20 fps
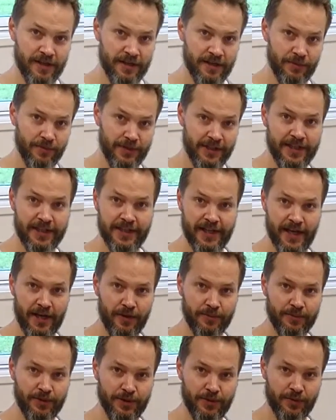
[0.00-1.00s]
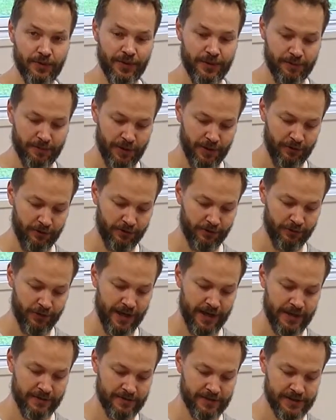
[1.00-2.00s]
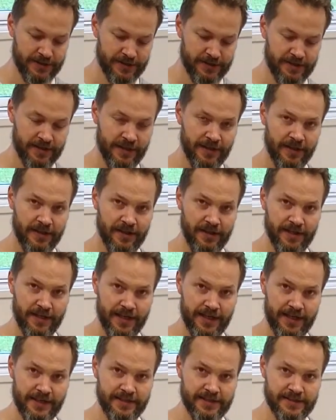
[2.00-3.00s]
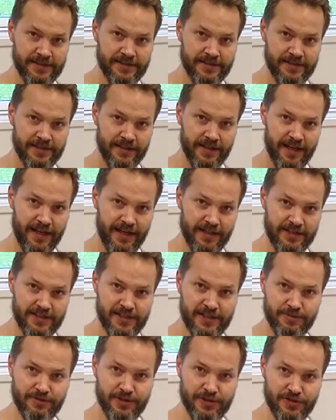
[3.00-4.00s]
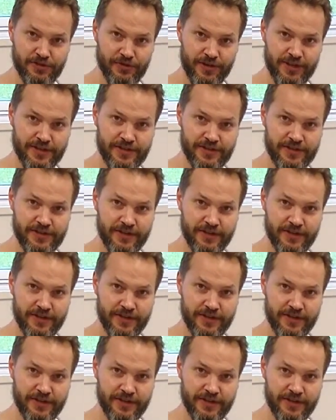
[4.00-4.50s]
we can help you with both frames inks and tips and tricks